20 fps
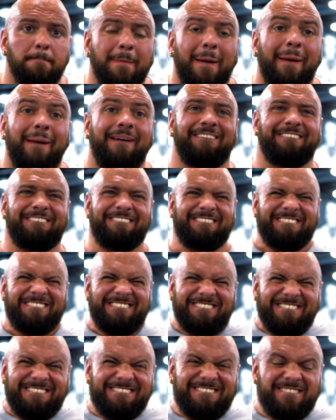So a big
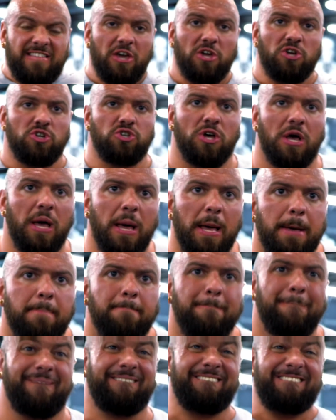thing here is
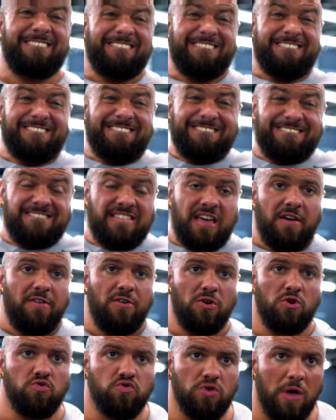if you look at my
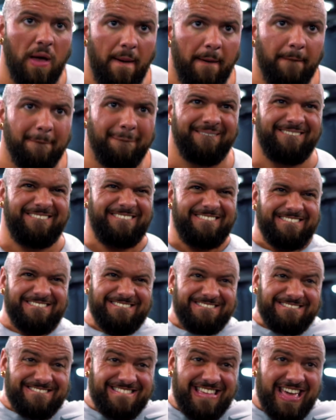form,
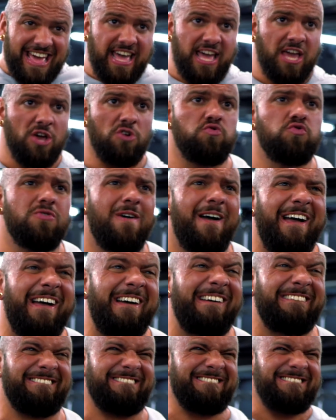I'm keeping
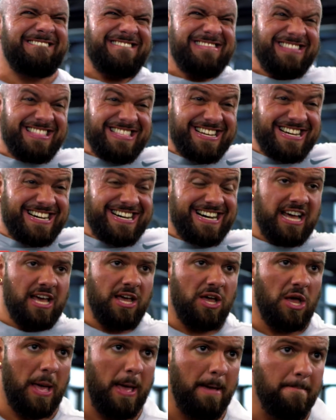my wrists
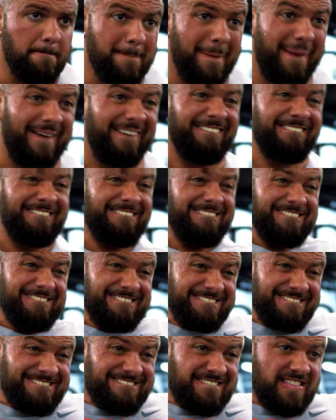below my elbows
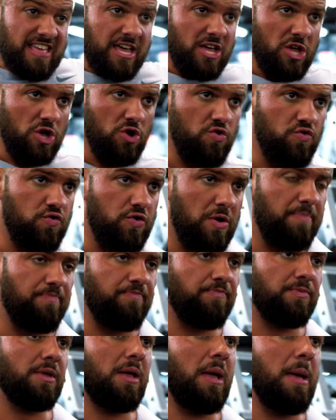as I raise the weight.
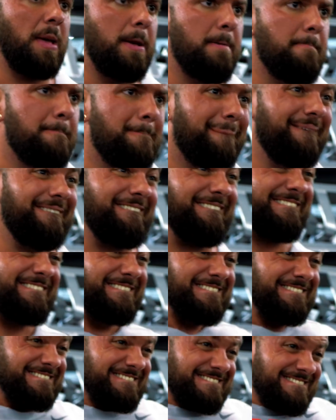
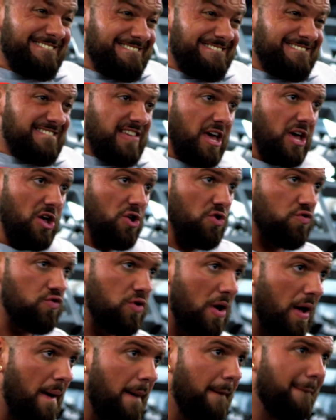And you also notice I'm
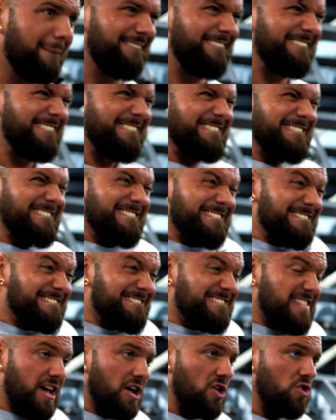not going super
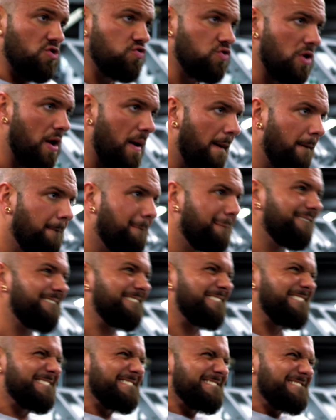high up. A lot of people get
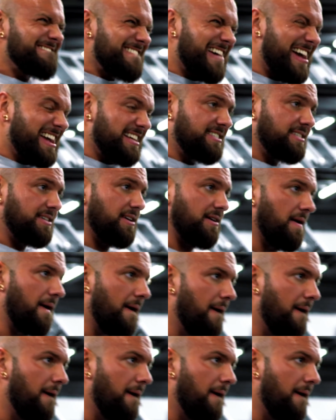confused on this.